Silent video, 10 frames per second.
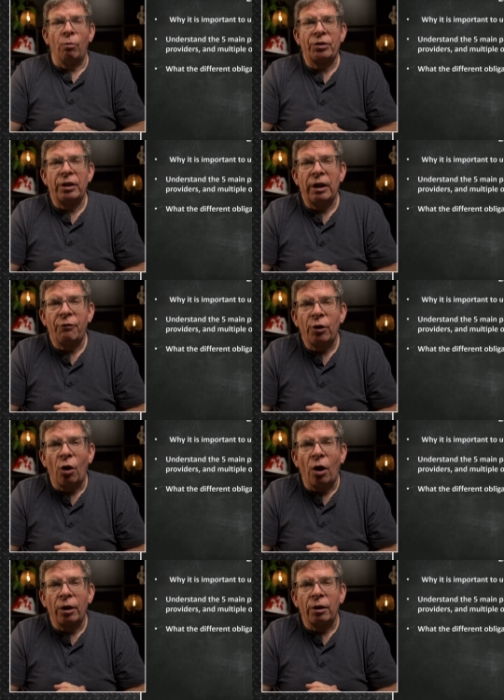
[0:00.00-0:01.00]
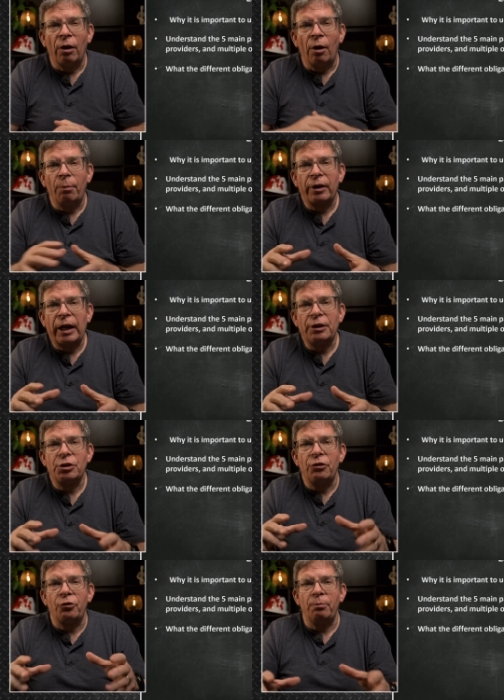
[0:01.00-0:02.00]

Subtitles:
what the different obligations